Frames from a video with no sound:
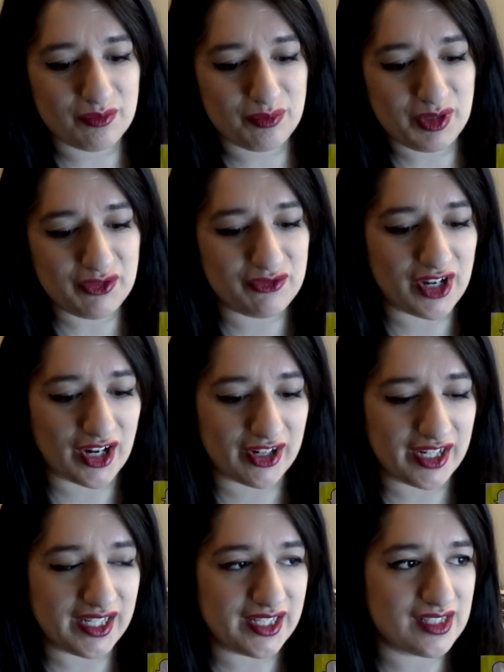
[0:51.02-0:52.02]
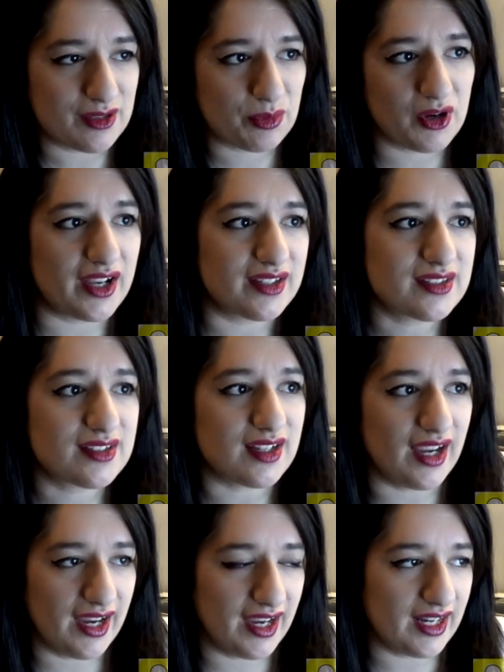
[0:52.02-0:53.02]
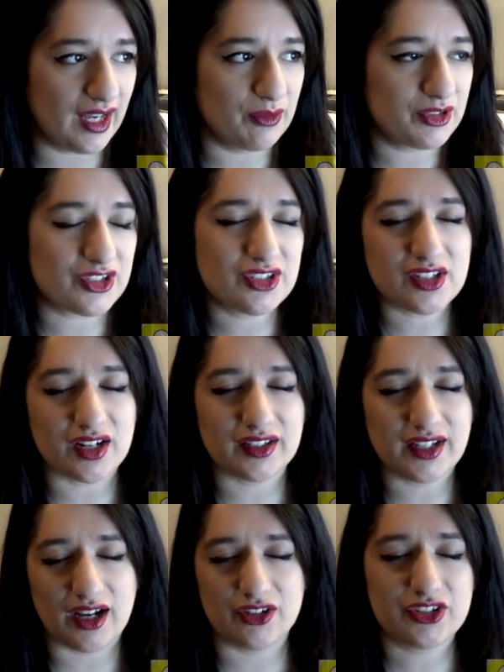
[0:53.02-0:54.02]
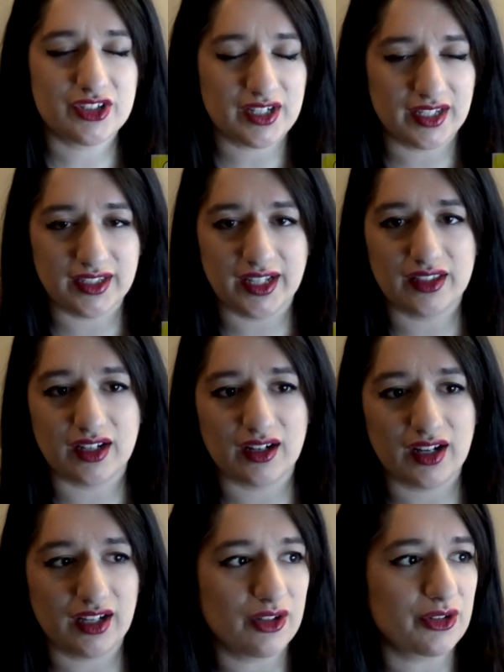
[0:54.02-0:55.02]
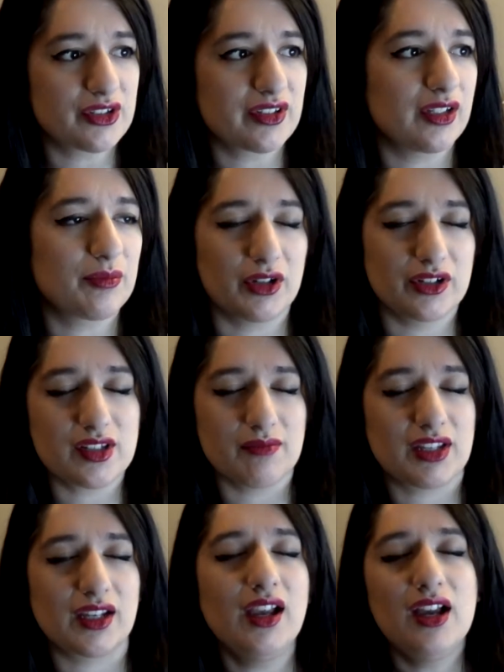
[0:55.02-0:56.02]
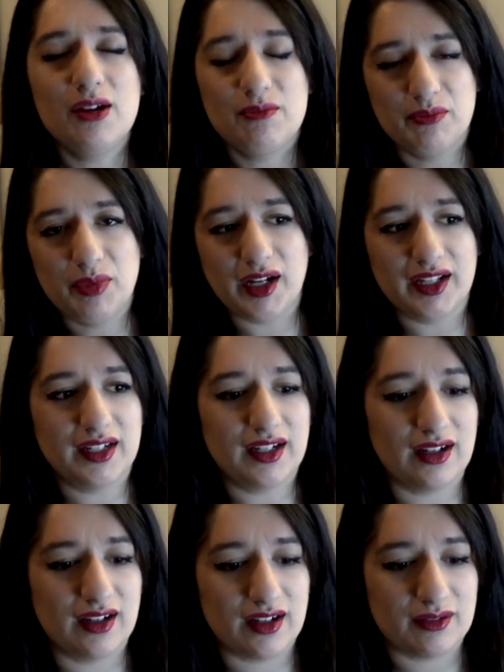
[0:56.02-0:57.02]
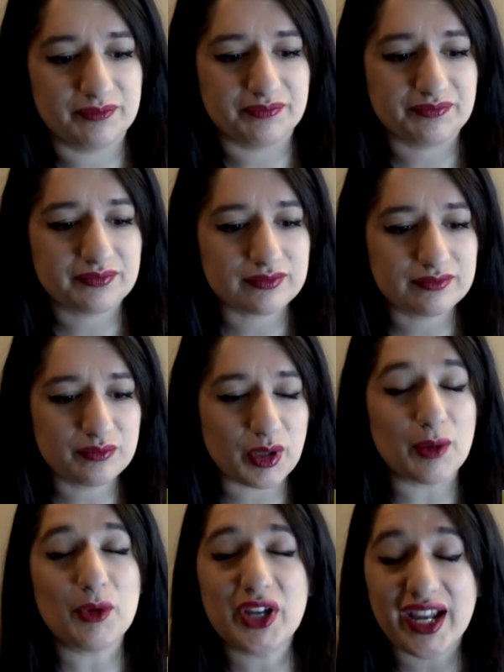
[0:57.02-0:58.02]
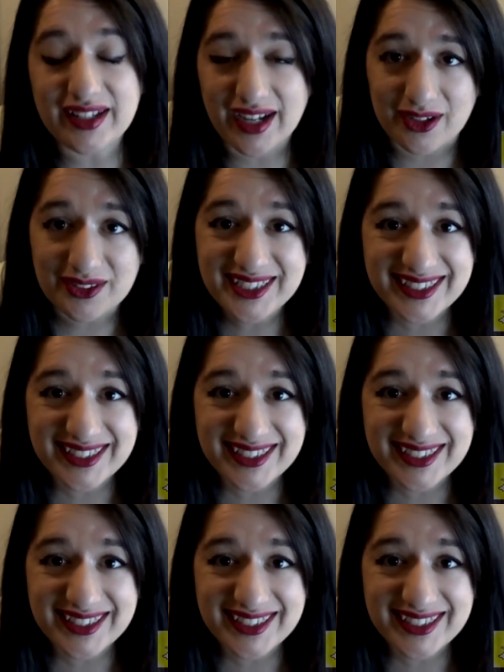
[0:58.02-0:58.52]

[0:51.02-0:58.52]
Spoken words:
be very depressed, and I would just sit on the couch and lay there and go to sleep or something. But I'm okay now.